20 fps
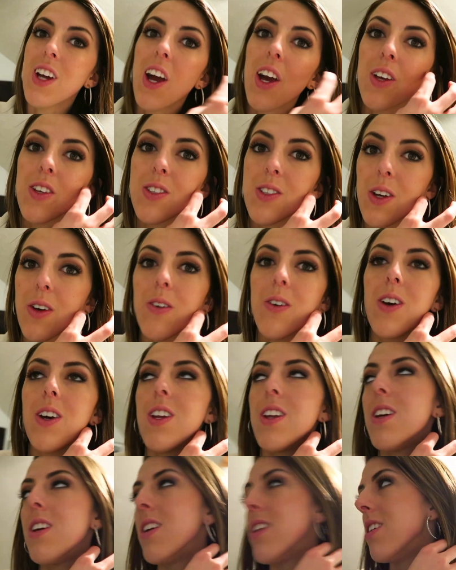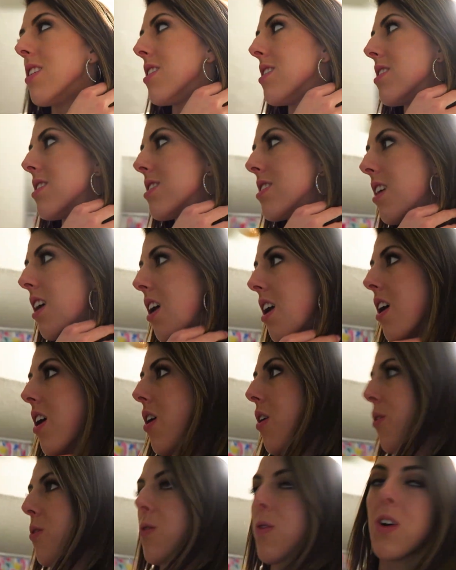you guys, so it is
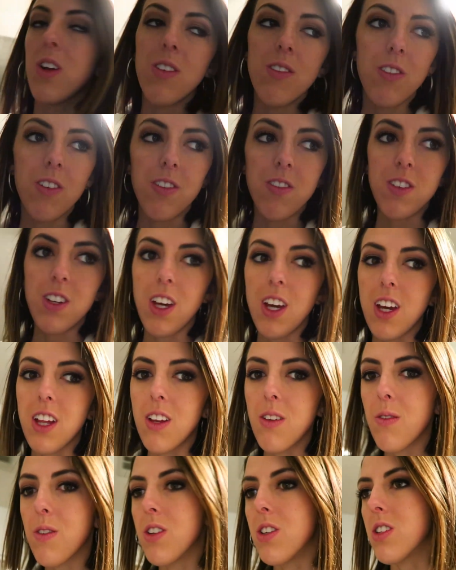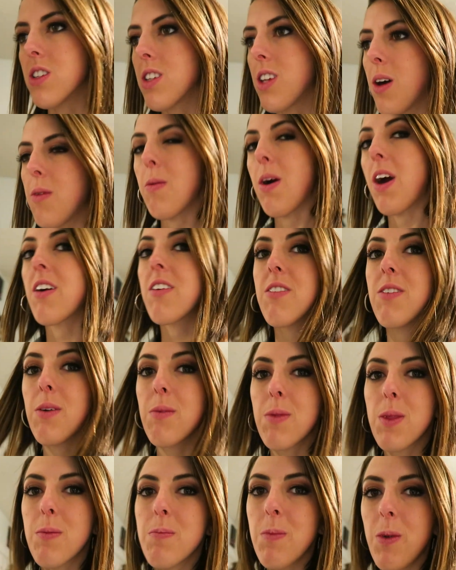one fifteen and we just got back
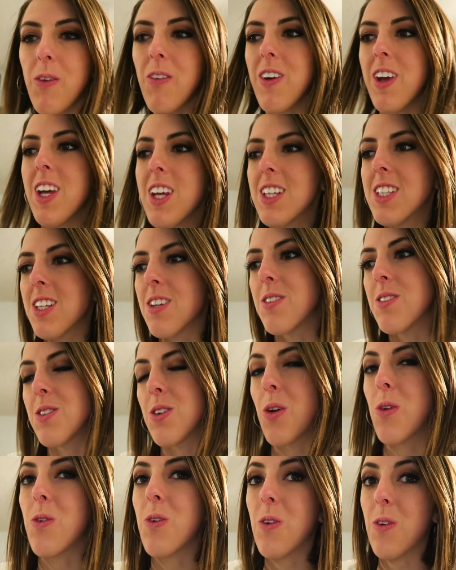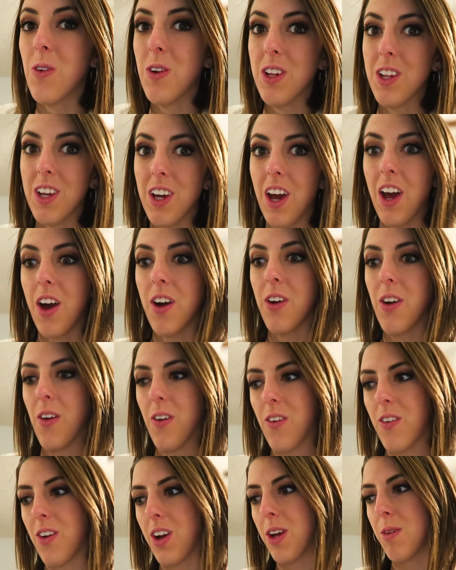from the movies. It was a really
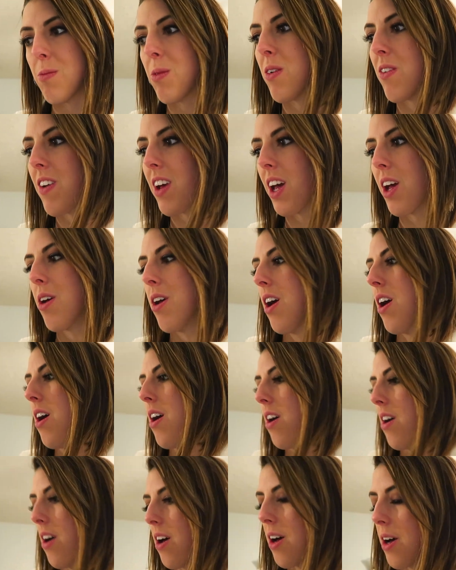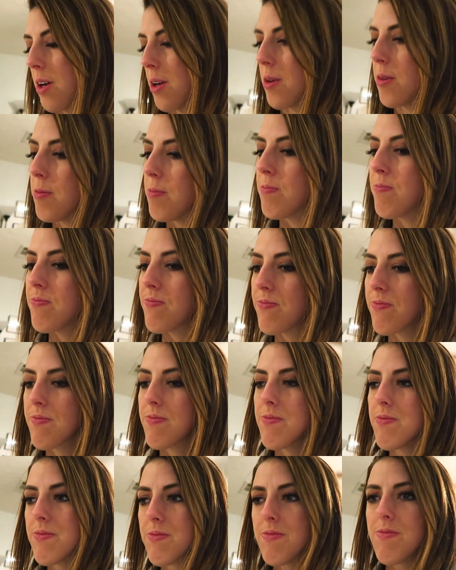great movie. Um,
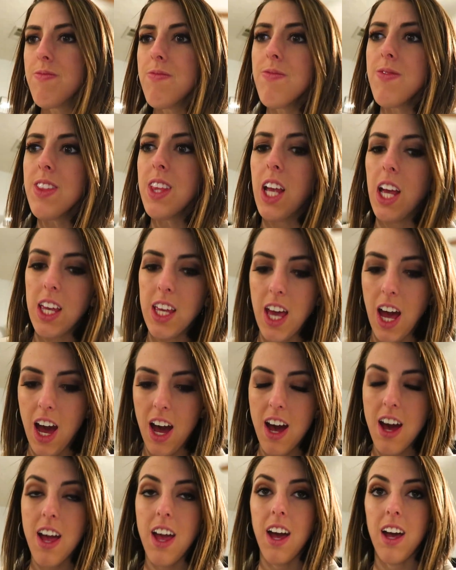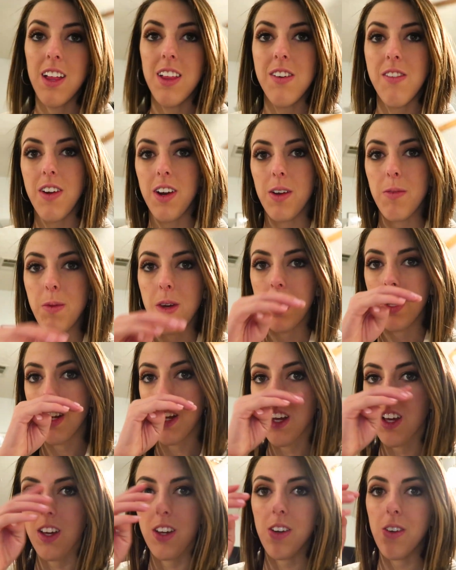yeah, I highly recommend
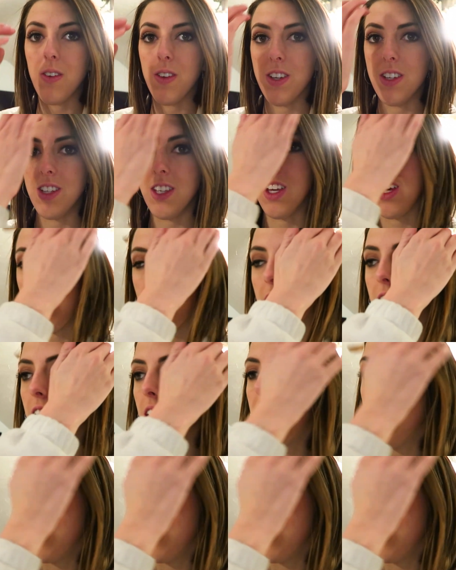going to see